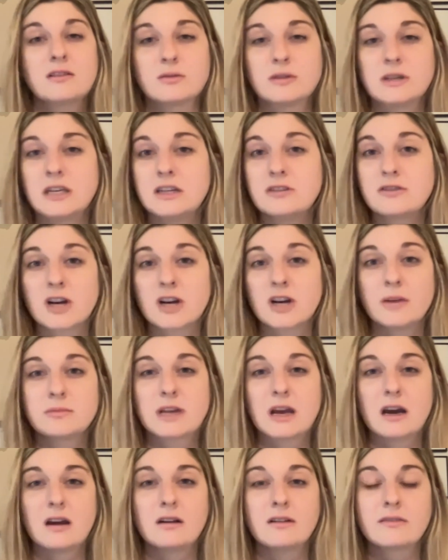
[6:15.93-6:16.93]
So he
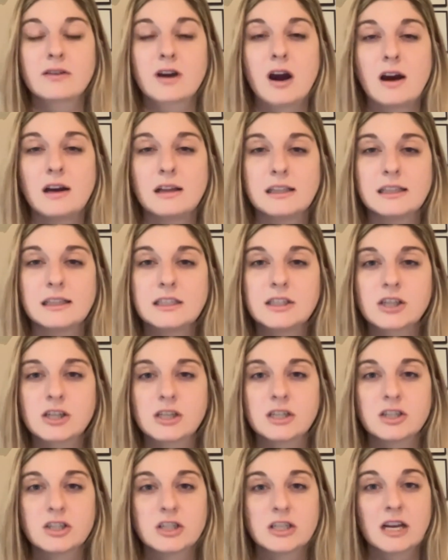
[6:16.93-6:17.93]
dropped out of college
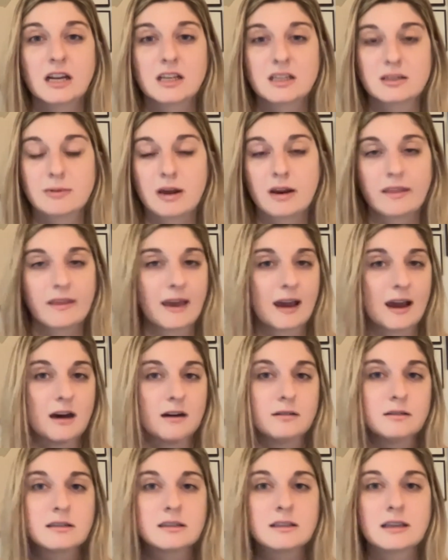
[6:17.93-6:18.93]
and she kicked him out of the
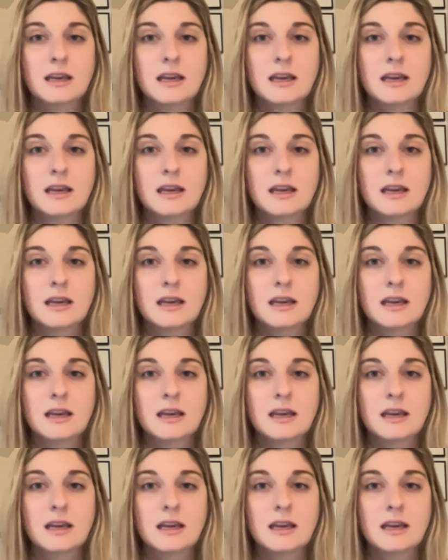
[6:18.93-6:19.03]
house.